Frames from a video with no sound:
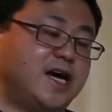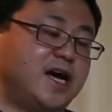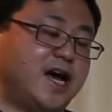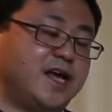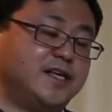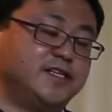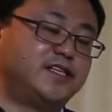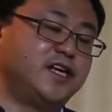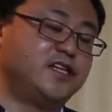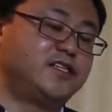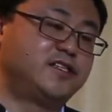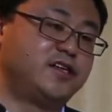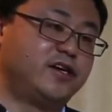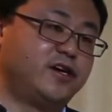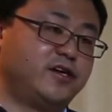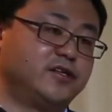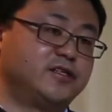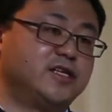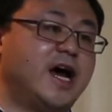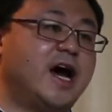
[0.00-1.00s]

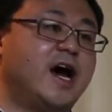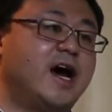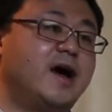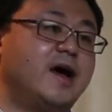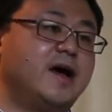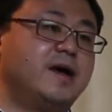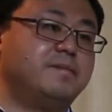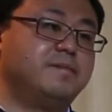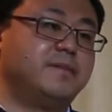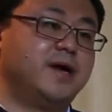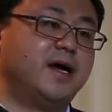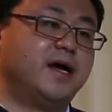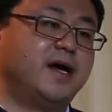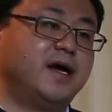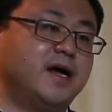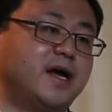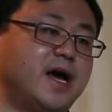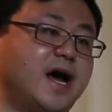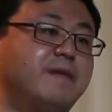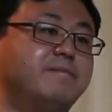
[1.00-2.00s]
ancestors are
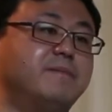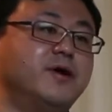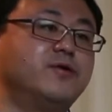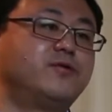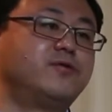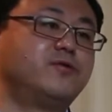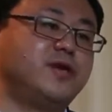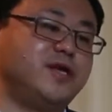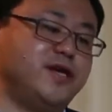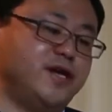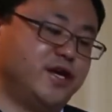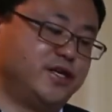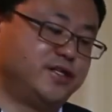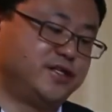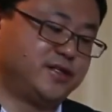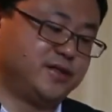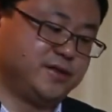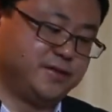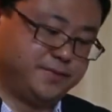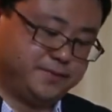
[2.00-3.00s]

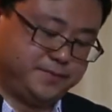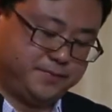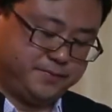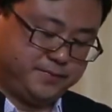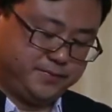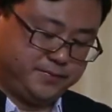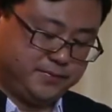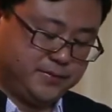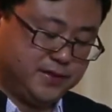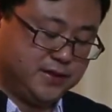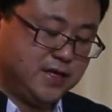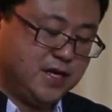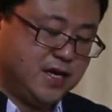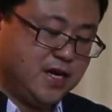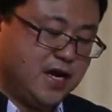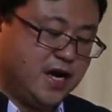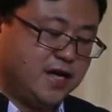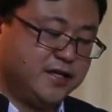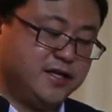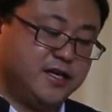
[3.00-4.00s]
Mongolians,
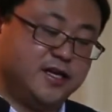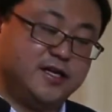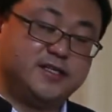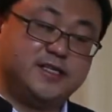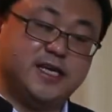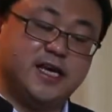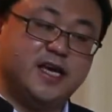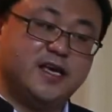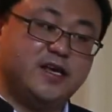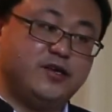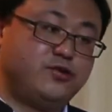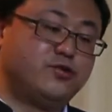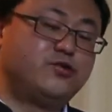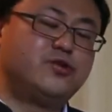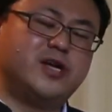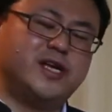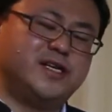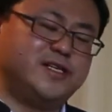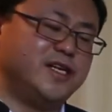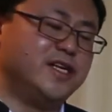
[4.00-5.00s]
and they
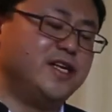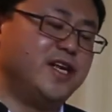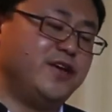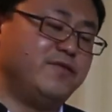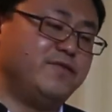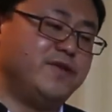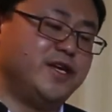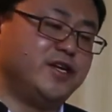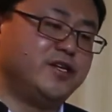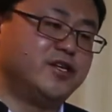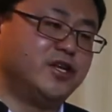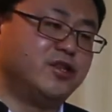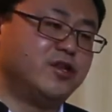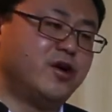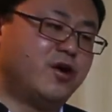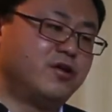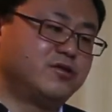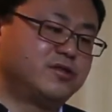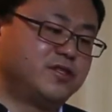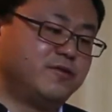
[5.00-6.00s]
usually live in the
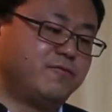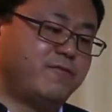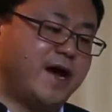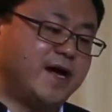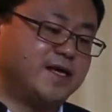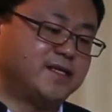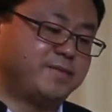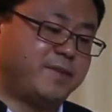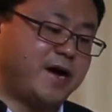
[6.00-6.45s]
northwest